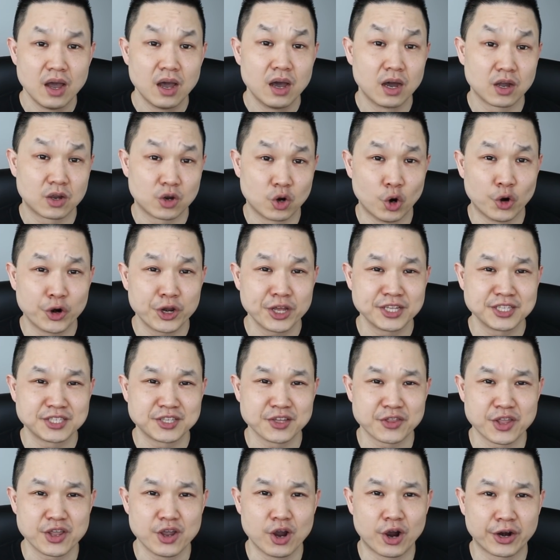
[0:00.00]
According
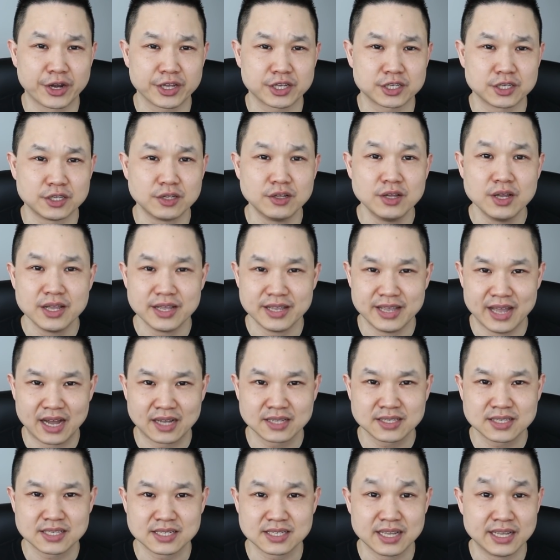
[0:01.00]
to the article,
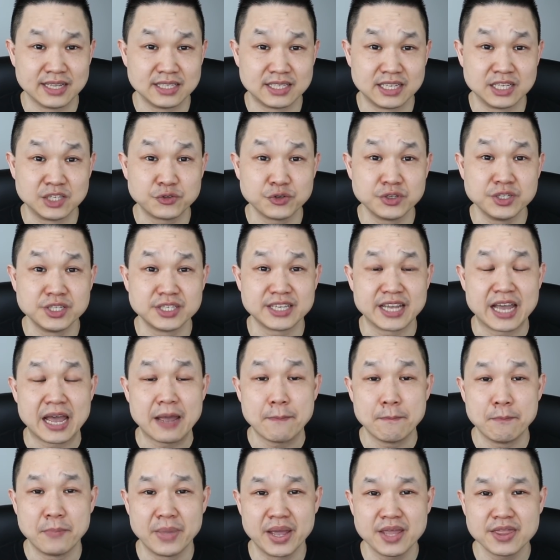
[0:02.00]
Yang Zi and Qin
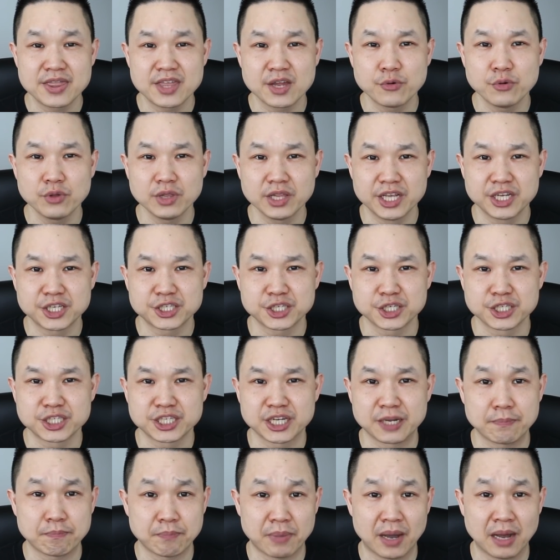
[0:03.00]
Junjie made their
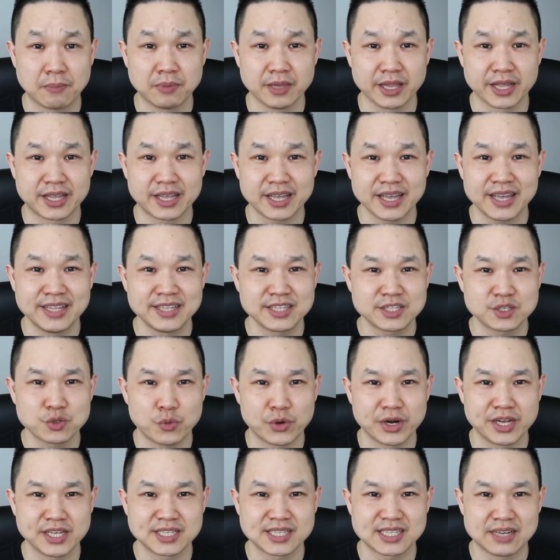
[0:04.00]
relationship public in
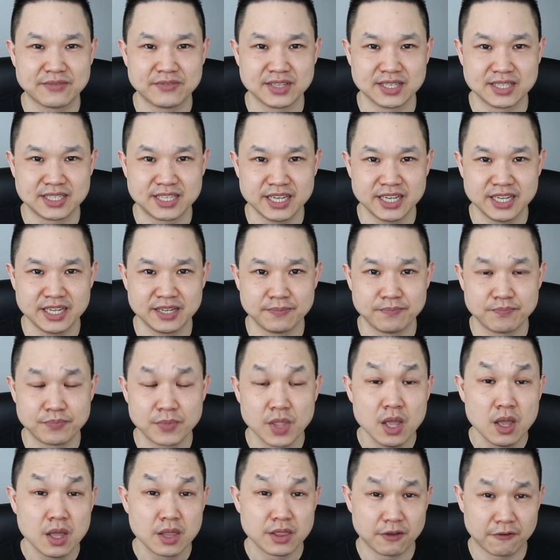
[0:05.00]
2017.
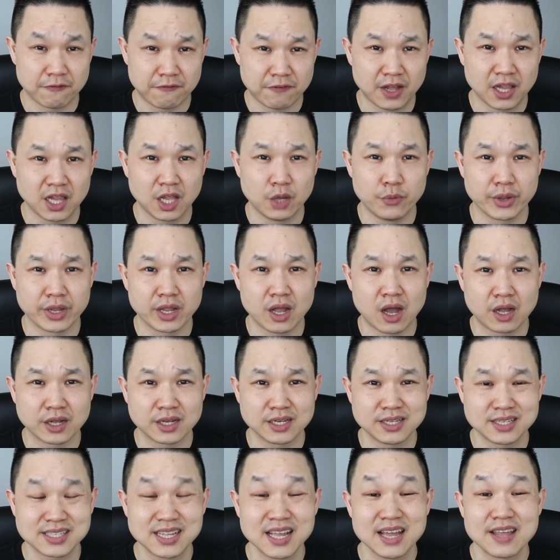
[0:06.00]
The following
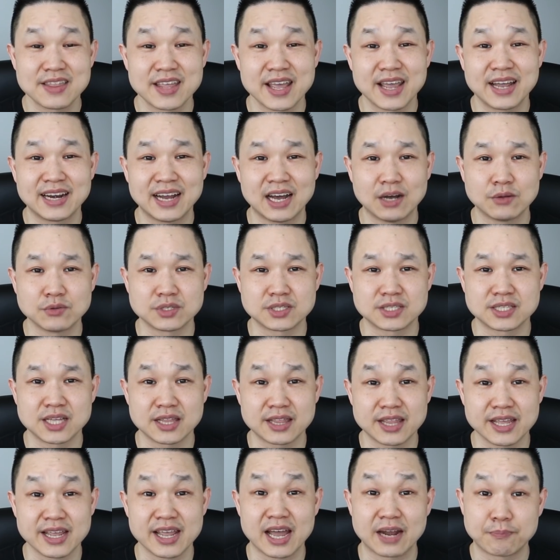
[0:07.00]
August, they announced that
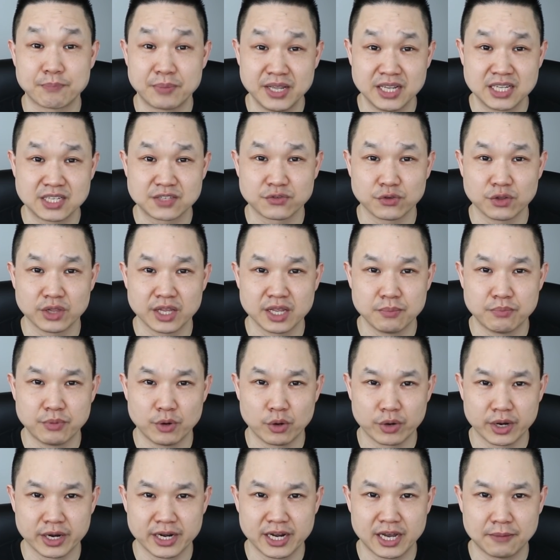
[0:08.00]
they had peacefully
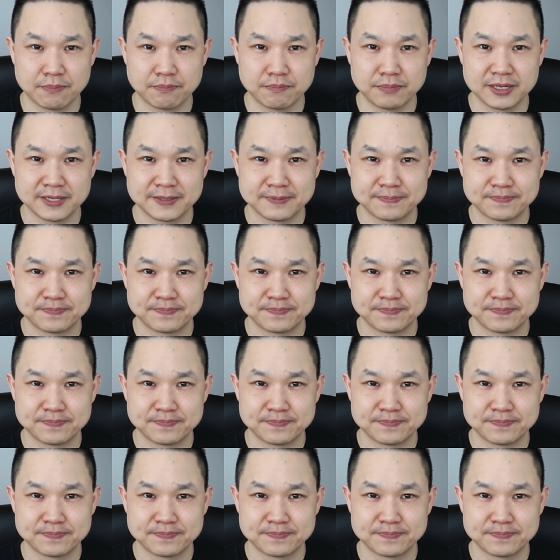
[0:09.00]
broken up.